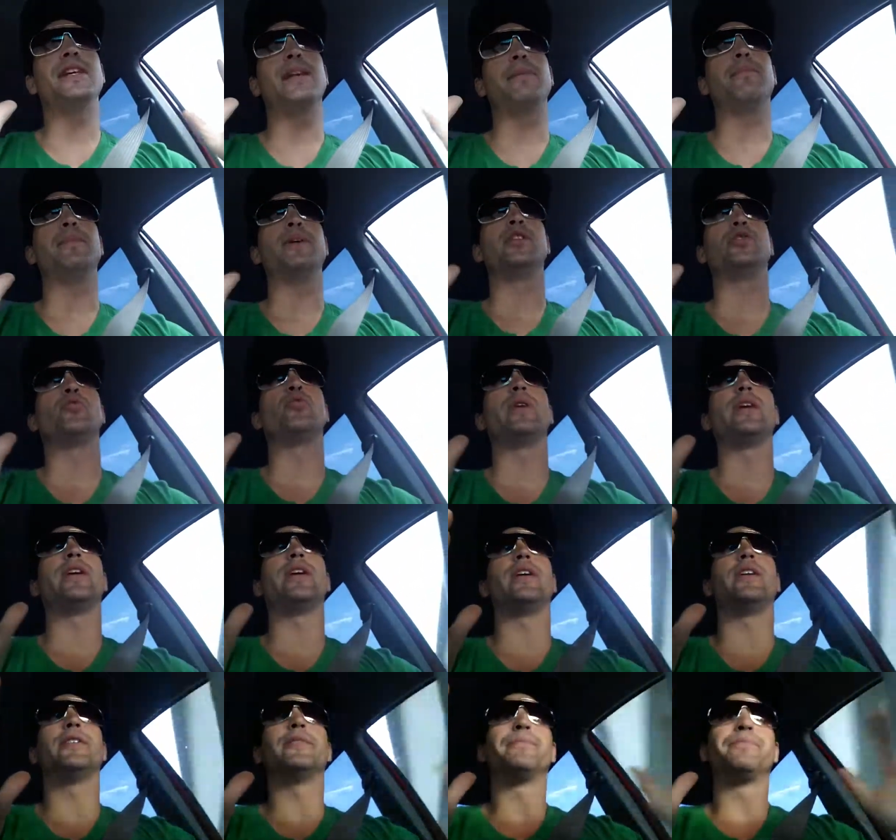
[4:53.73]
in
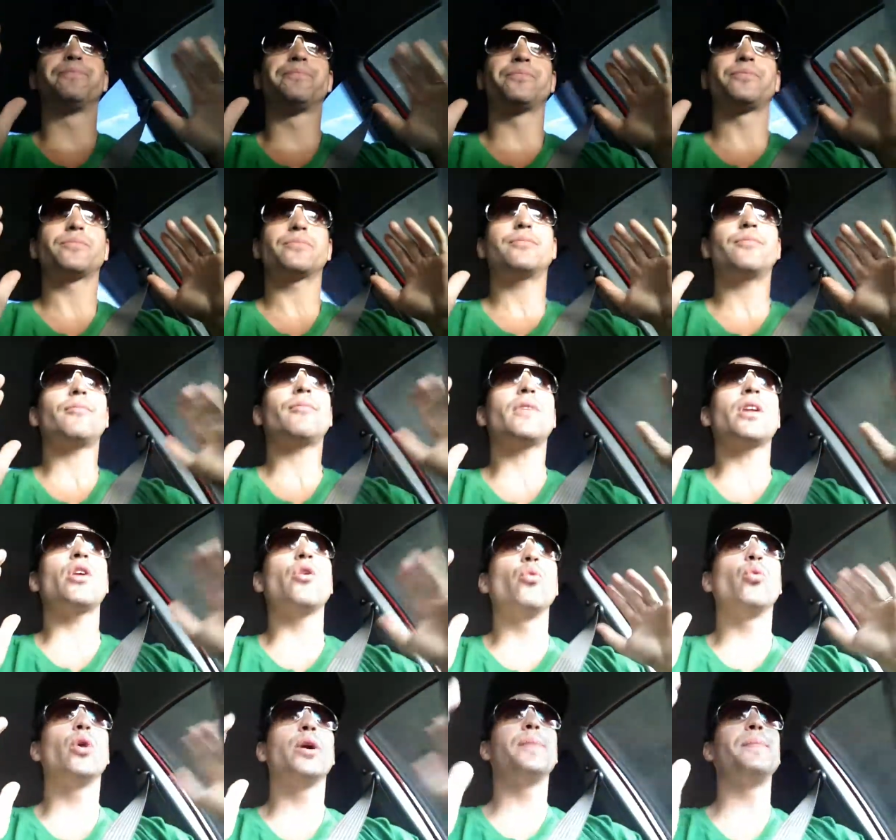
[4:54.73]
between
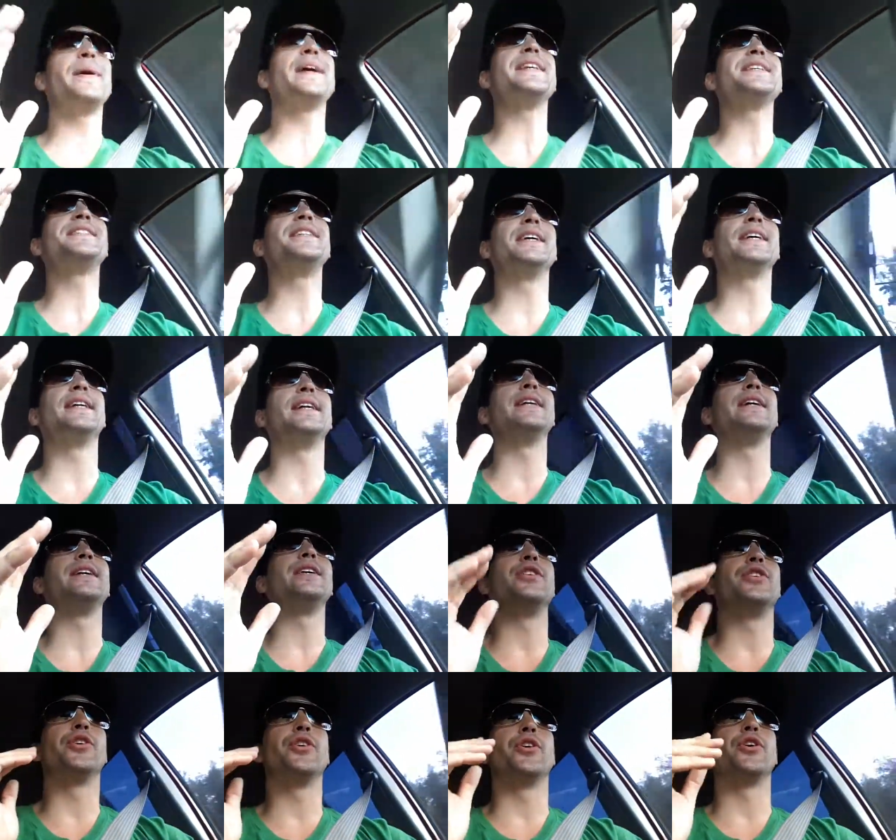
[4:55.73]
where
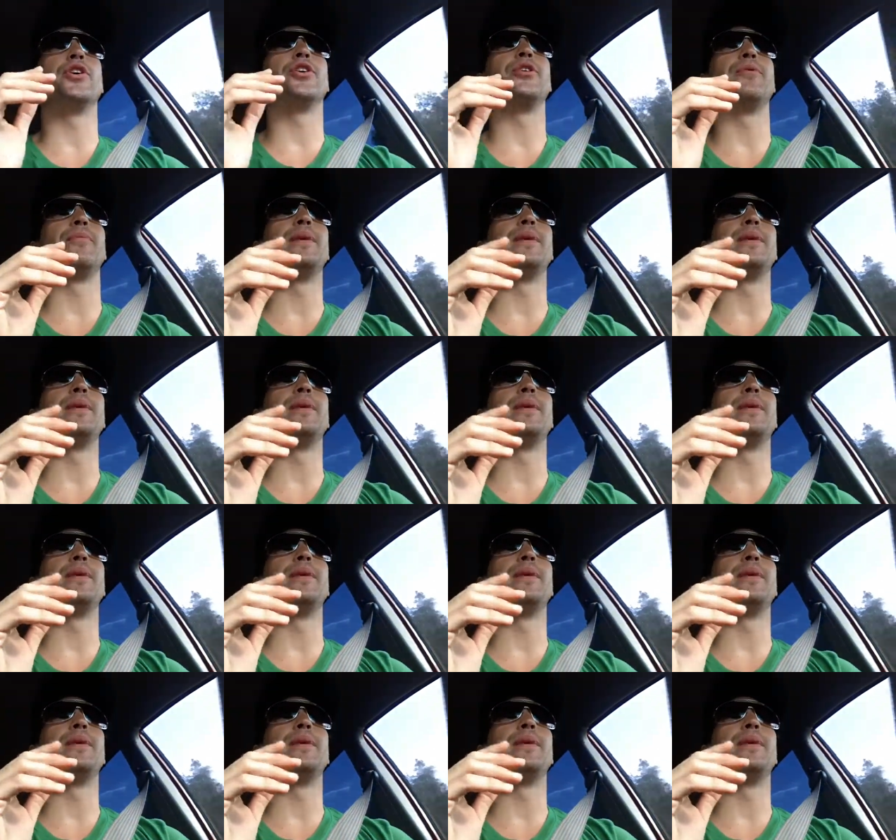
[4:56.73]
basically your